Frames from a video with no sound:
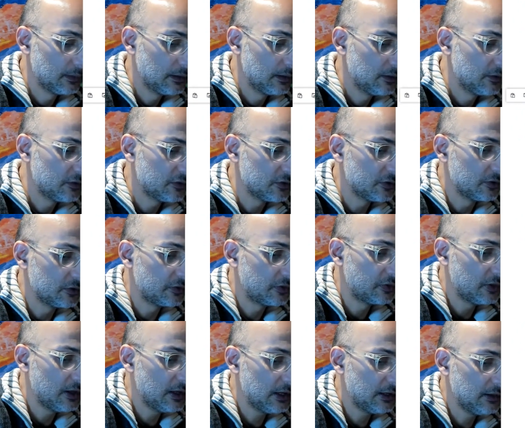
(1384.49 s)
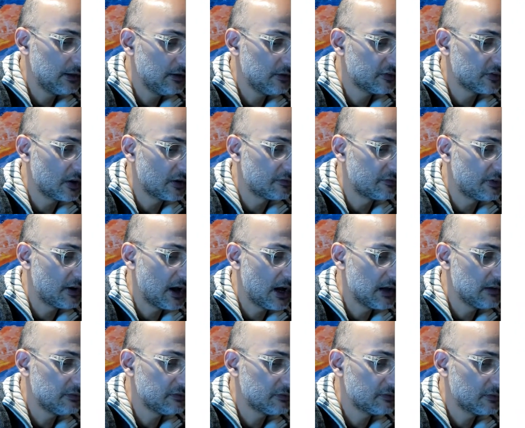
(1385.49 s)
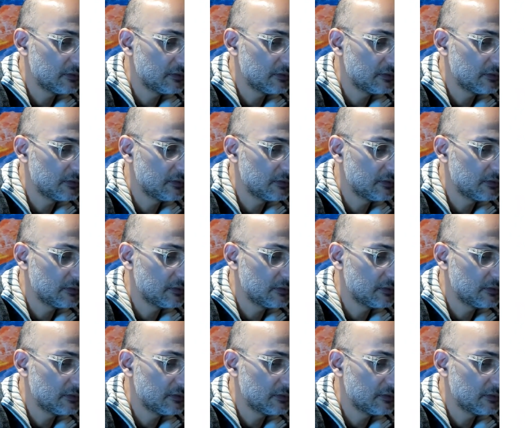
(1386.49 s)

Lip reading: So 30 survive